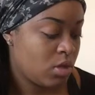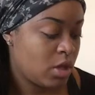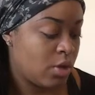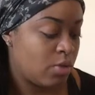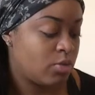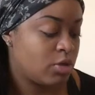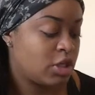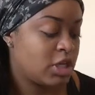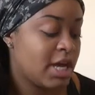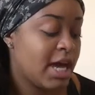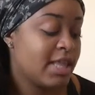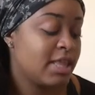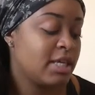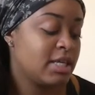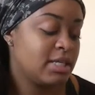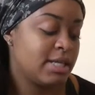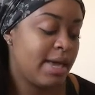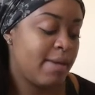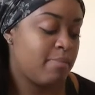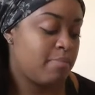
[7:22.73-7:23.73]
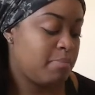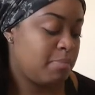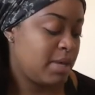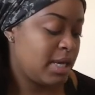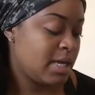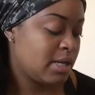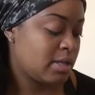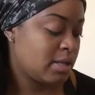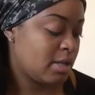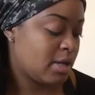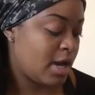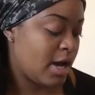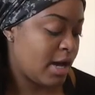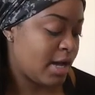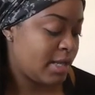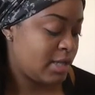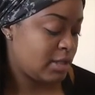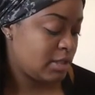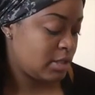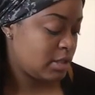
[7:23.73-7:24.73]
Oh, she got this at Big
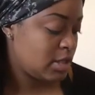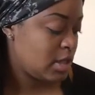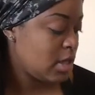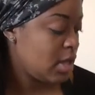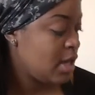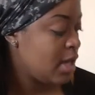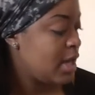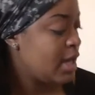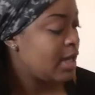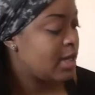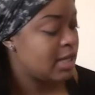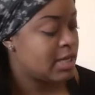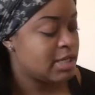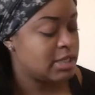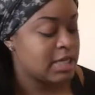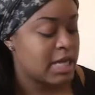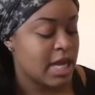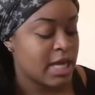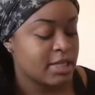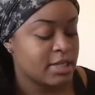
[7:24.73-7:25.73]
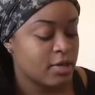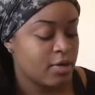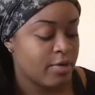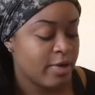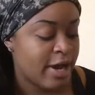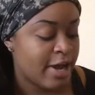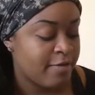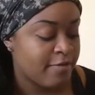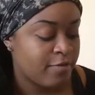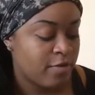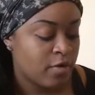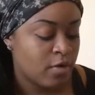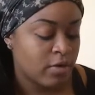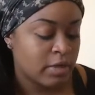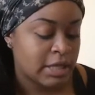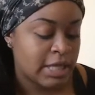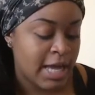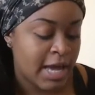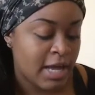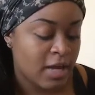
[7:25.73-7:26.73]
Lots. It says Grateful
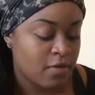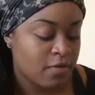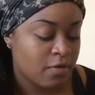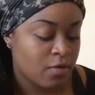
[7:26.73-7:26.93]
Thank